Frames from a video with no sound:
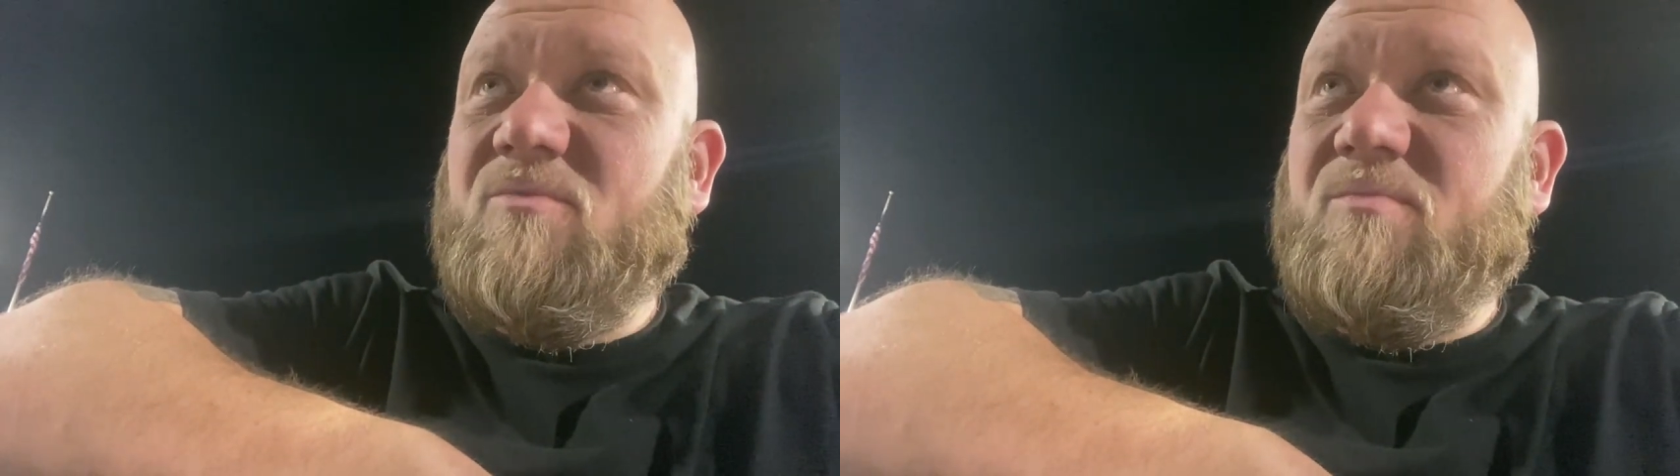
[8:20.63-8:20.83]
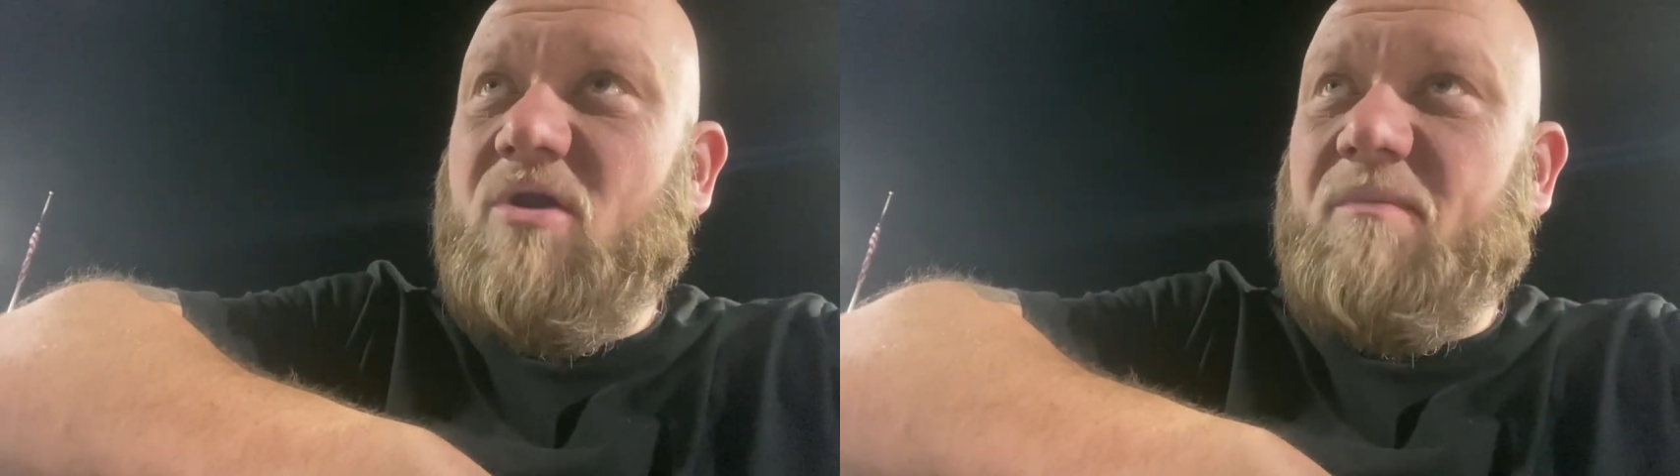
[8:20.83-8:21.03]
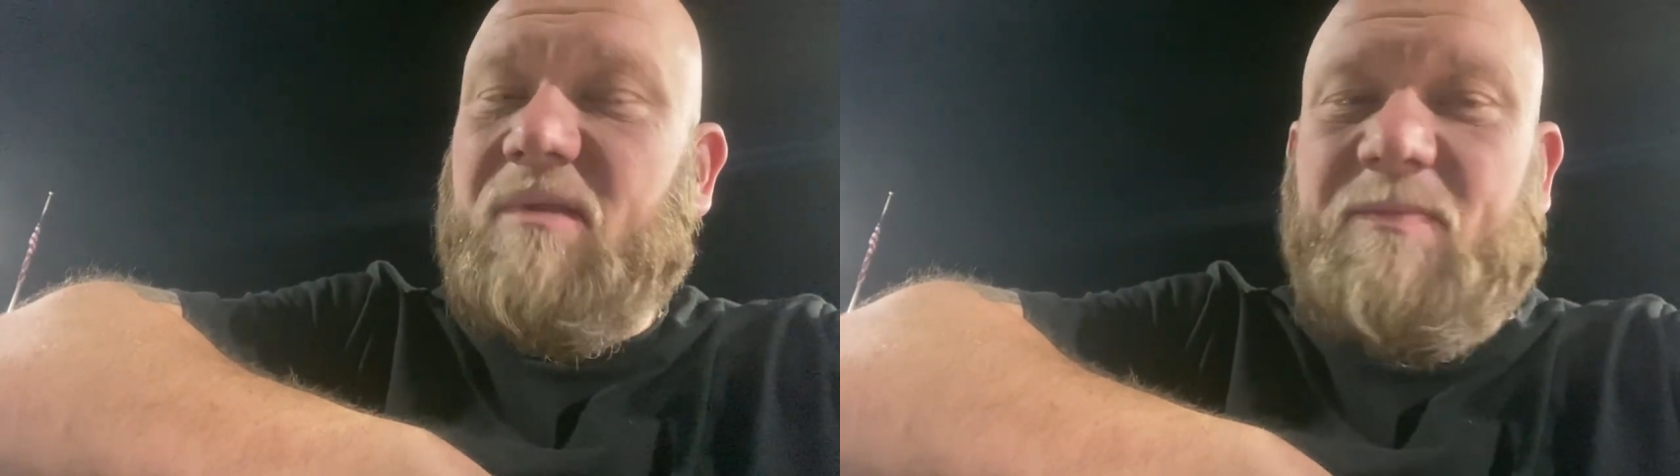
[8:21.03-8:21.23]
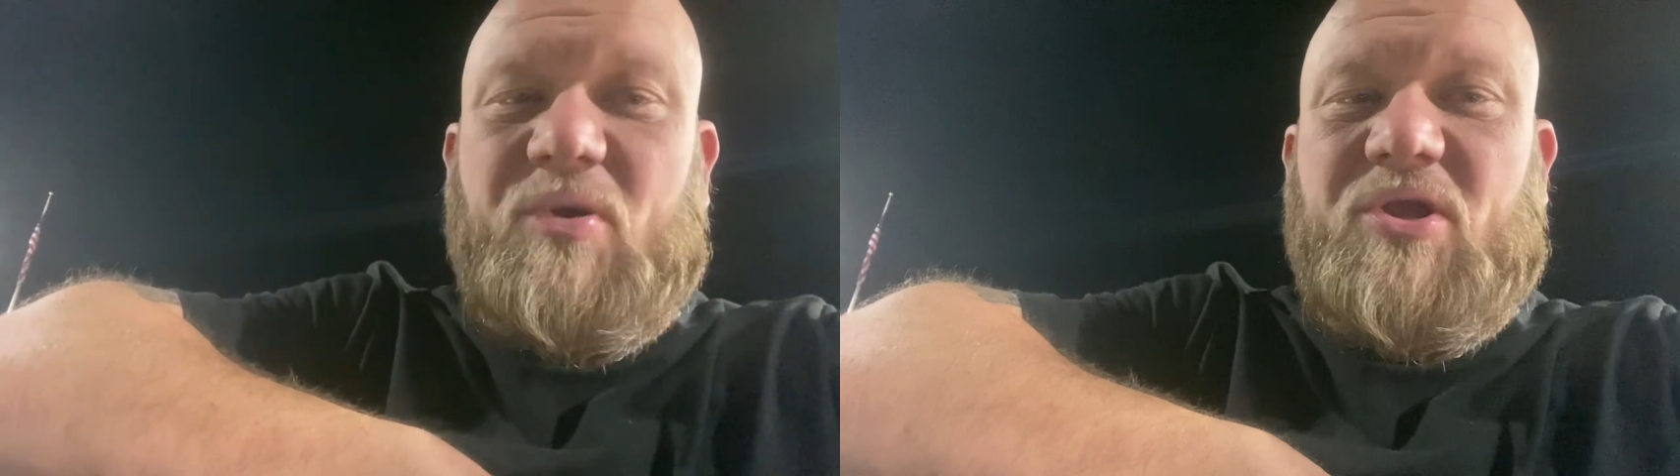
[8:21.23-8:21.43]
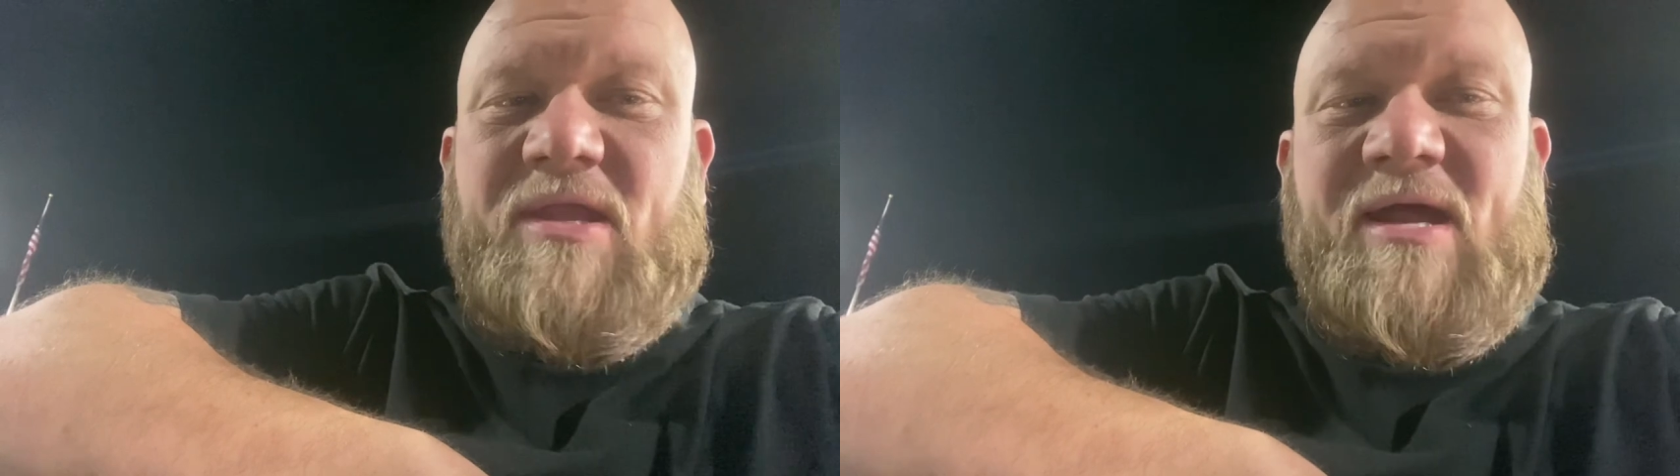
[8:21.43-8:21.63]
probably
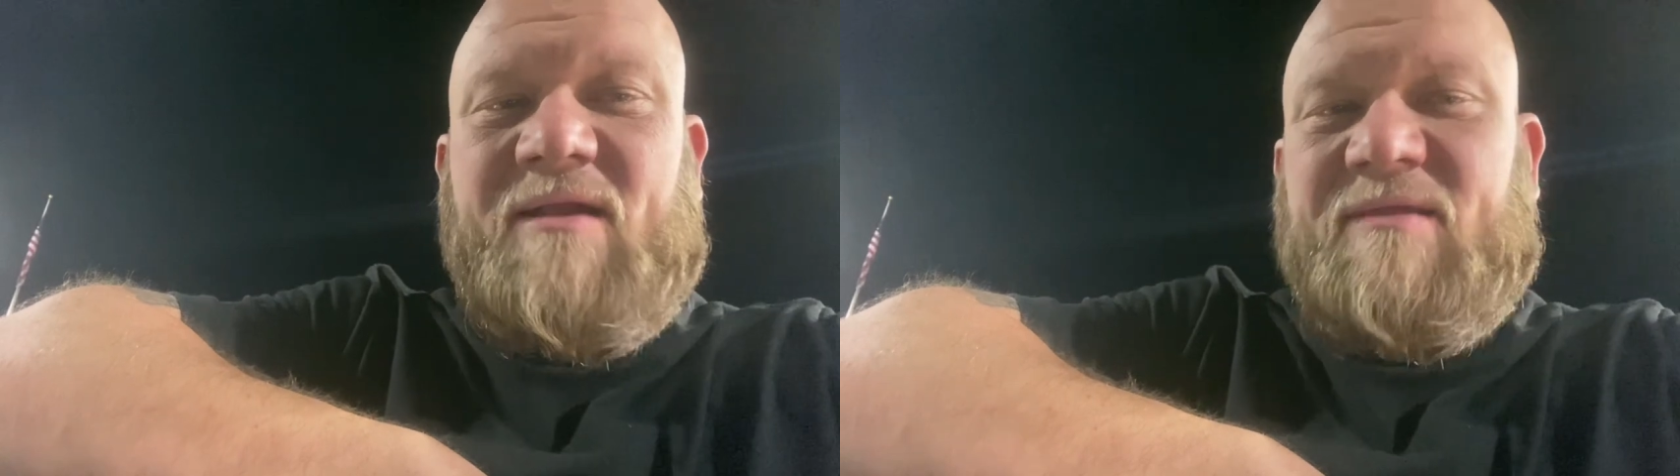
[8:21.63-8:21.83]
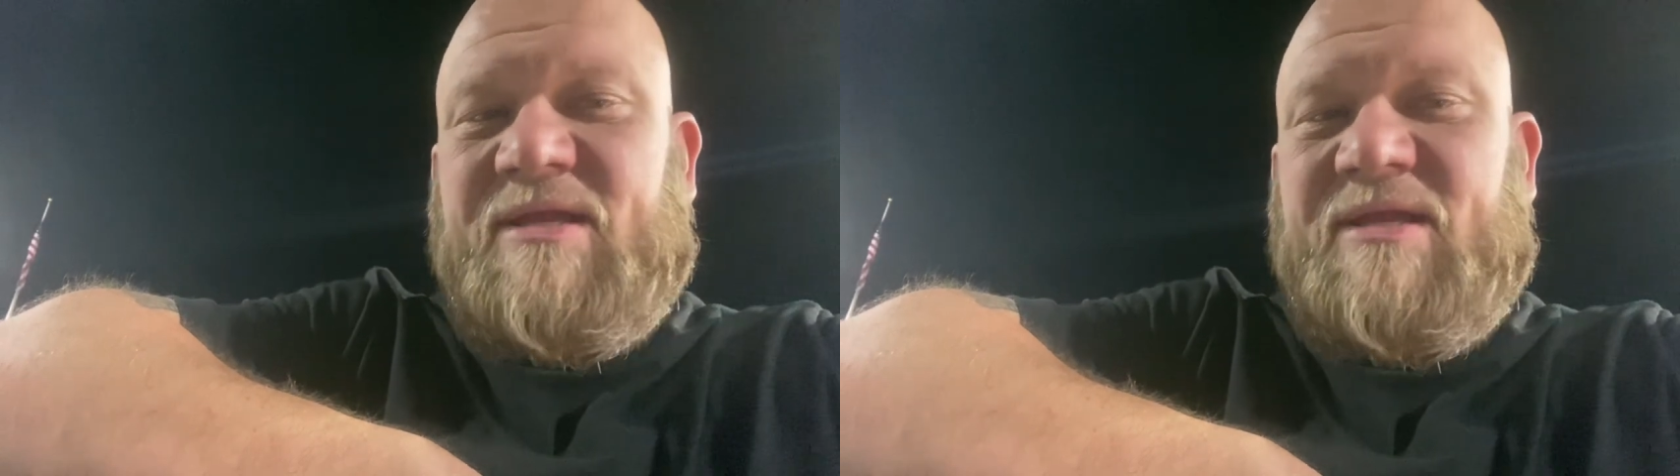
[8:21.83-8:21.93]
put you out of the